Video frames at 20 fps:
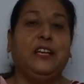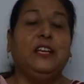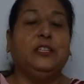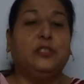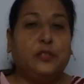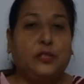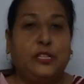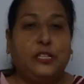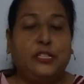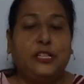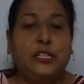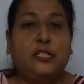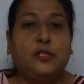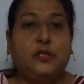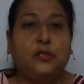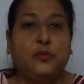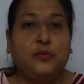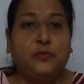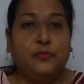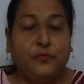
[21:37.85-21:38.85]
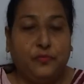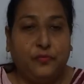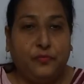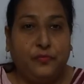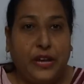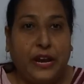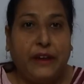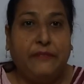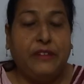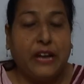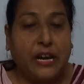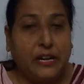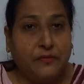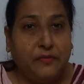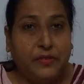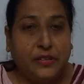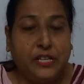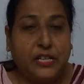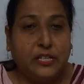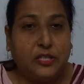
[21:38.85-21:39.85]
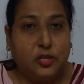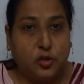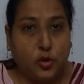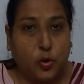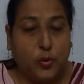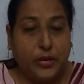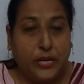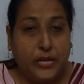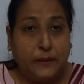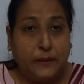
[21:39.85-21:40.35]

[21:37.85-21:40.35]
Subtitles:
So this is, we have done with the story,